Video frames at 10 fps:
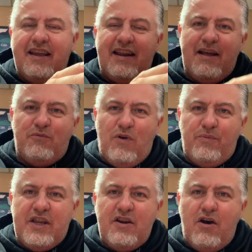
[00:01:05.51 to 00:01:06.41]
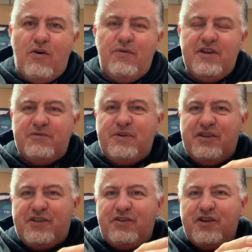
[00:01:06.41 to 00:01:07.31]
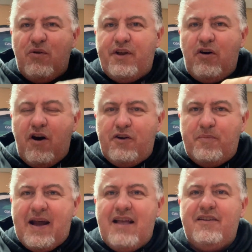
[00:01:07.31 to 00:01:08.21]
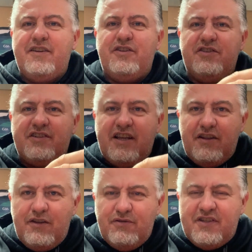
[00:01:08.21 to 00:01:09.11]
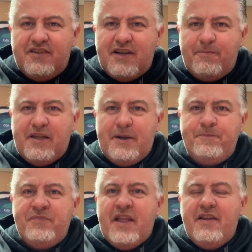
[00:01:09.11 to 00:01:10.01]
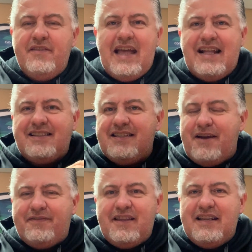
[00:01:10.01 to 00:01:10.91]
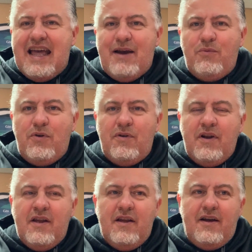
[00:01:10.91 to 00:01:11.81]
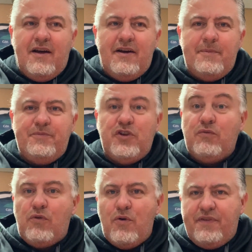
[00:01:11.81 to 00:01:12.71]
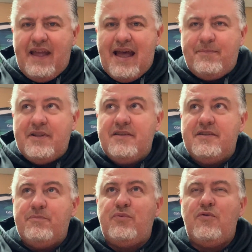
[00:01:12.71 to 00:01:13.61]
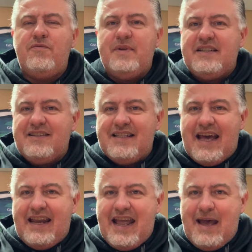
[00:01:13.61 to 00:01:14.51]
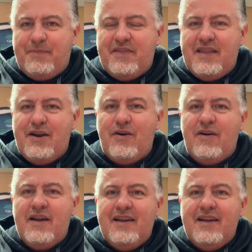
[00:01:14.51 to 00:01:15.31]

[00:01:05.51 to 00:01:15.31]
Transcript: And what we know is when you start to go on autopilot and you just get used to something, that's definitely not where growth happens. Improvement does not happen there.